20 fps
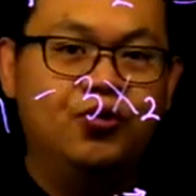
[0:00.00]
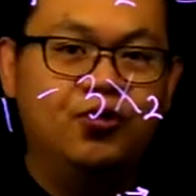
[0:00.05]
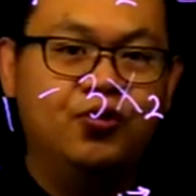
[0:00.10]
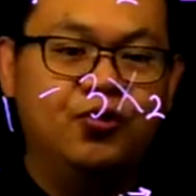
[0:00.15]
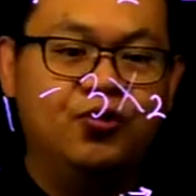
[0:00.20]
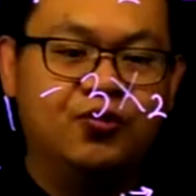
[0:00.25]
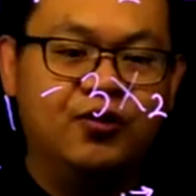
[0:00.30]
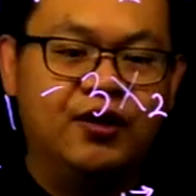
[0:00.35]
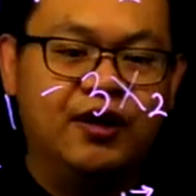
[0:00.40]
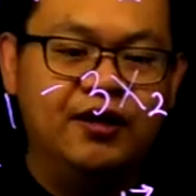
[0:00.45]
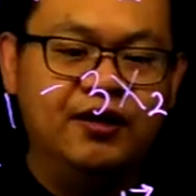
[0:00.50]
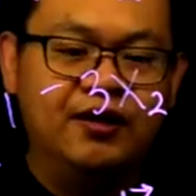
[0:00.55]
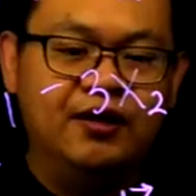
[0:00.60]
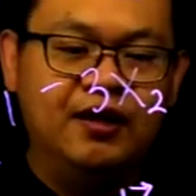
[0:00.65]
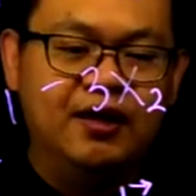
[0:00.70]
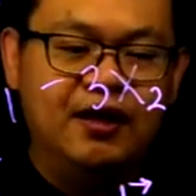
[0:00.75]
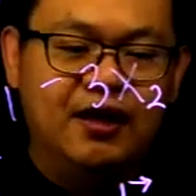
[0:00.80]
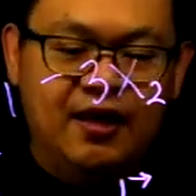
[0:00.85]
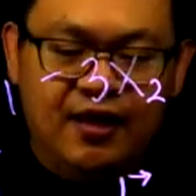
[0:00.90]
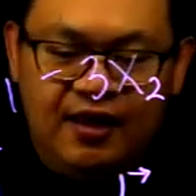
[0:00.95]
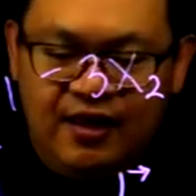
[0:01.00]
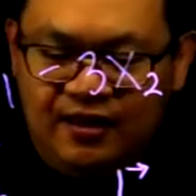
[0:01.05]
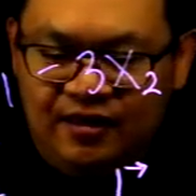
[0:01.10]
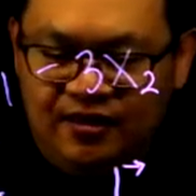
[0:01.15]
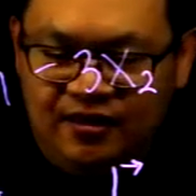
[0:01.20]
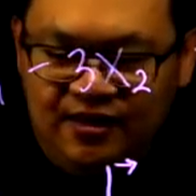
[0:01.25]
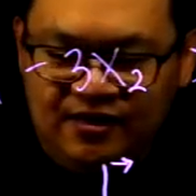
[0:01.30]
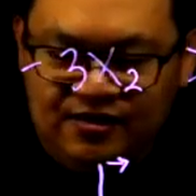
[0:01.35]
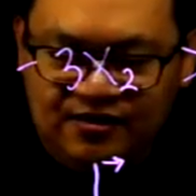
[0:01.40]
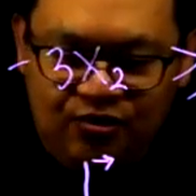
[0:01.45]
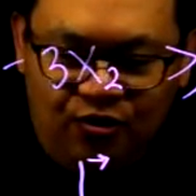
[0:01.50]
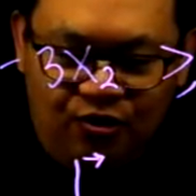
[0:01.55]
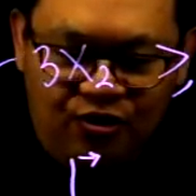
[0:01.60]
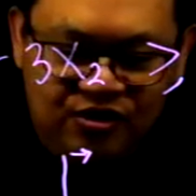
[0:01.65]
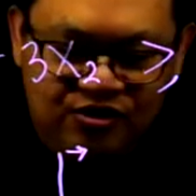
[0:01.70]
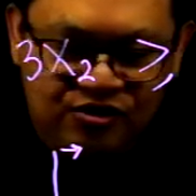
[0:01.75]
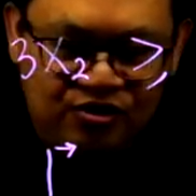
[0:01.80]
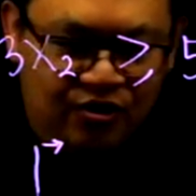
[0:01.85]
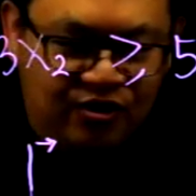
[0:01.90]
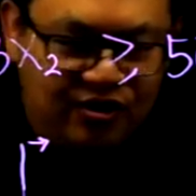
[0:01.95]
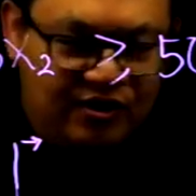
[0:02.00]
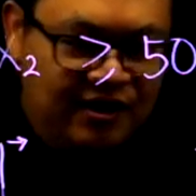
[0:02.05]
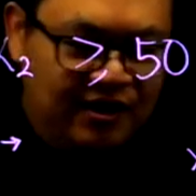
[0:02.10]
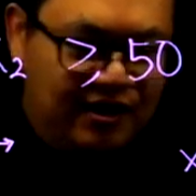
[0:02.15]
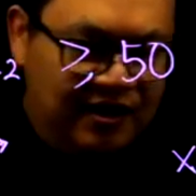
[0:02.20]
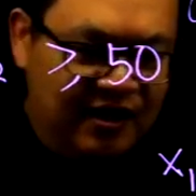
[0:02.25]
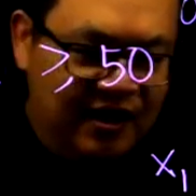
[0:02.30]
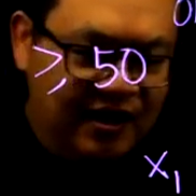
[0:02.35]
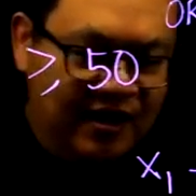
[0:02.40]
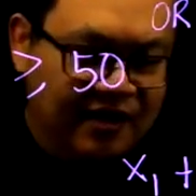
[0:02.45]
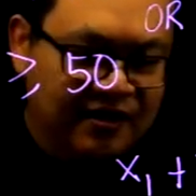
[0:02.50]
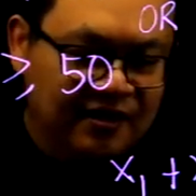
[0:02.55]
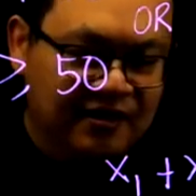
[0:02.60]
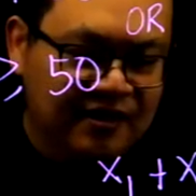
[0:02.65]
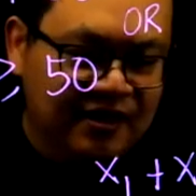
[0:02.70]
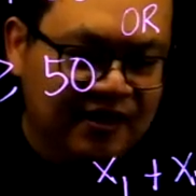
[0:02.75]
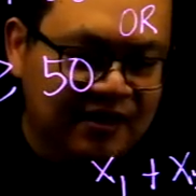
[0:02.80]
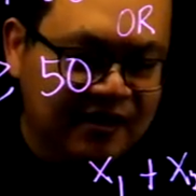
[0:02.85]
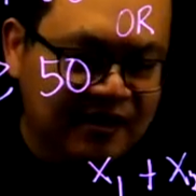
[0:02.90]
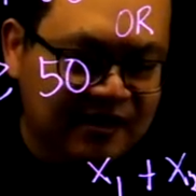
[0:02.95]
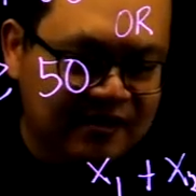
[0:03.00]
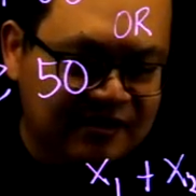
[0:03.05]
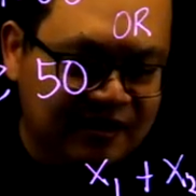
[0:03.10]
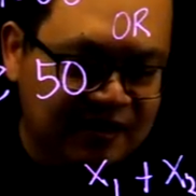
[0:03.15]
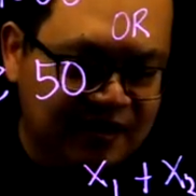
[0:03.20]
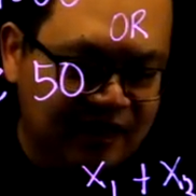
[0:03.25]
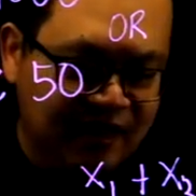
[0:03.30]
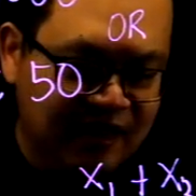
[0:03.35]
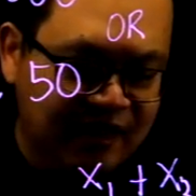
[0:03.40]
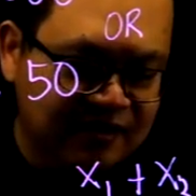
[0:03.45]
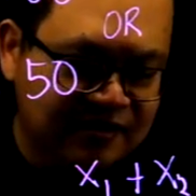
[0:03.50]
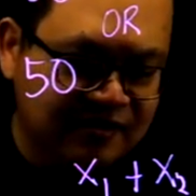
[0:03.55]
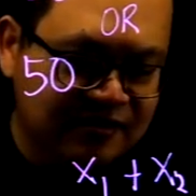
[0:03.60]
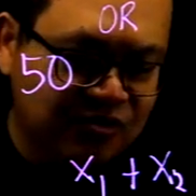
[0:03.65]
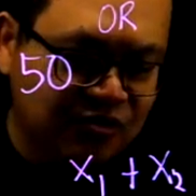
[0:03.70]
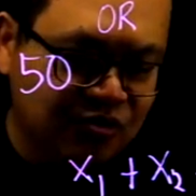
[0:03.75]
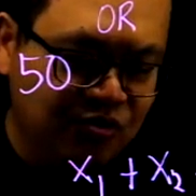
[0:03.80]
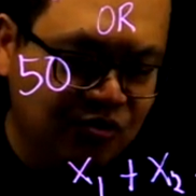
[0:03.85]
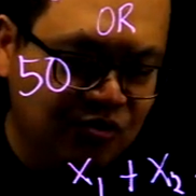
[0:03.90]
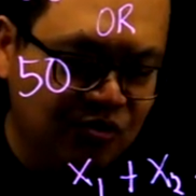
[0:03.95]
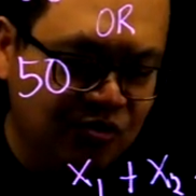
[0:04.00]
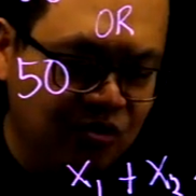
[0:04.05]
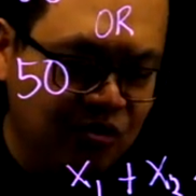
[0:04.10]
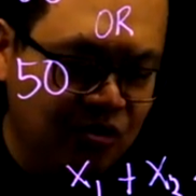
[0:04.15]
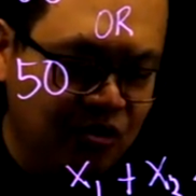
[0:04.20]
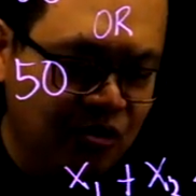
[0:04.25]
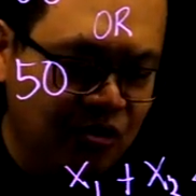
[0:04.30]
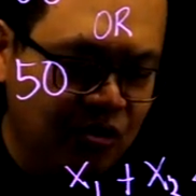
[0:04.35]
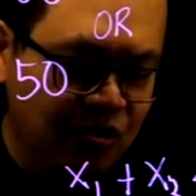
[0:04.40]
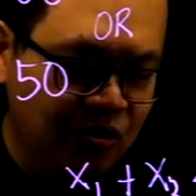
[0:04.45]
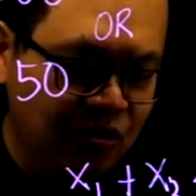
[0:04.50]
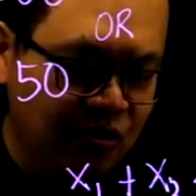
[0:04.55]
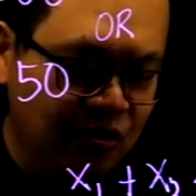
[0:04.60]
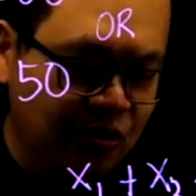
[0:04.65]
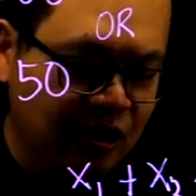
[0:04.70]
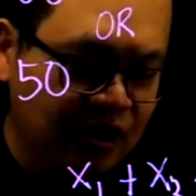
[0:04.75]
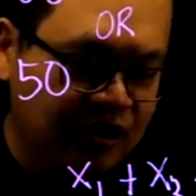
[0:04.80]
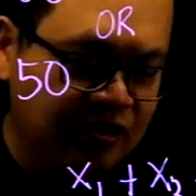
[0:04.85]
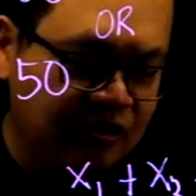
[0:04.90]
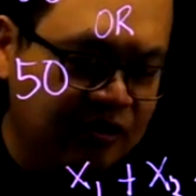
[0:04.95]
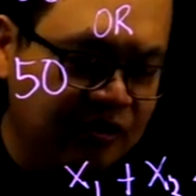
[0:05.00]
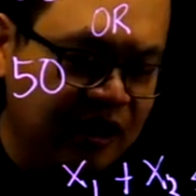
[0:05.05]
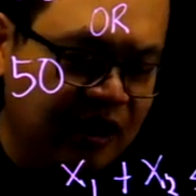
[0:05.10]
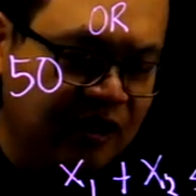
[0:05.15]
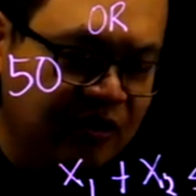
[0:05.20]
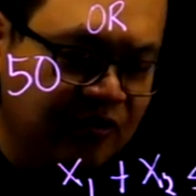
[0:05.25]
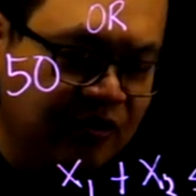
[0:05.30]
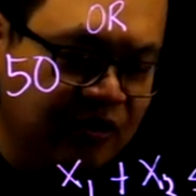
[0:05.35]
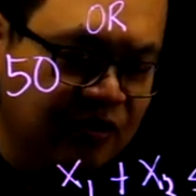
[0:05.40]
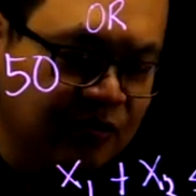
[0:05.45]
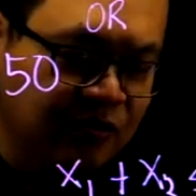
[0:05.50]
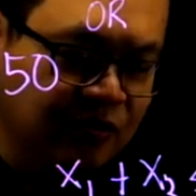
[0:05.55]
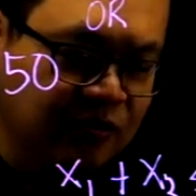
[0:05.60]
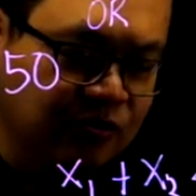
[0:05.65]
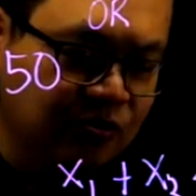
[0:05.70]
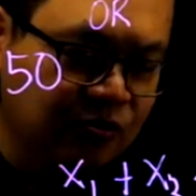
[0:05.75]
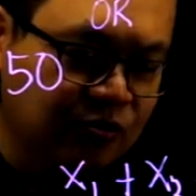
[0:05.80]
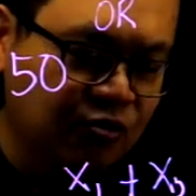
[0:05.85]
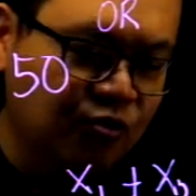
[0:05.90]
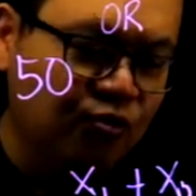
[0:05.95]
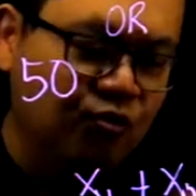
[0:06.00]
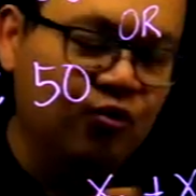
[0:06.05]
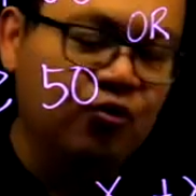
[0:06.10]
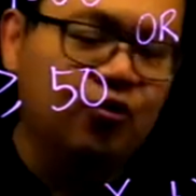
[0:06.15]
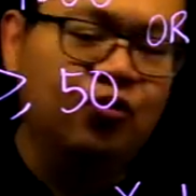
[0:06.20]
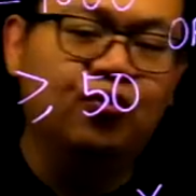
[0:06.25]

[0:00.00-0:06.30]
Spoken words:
Okay? And this horizontal line is an x2 greater than or equal to 2.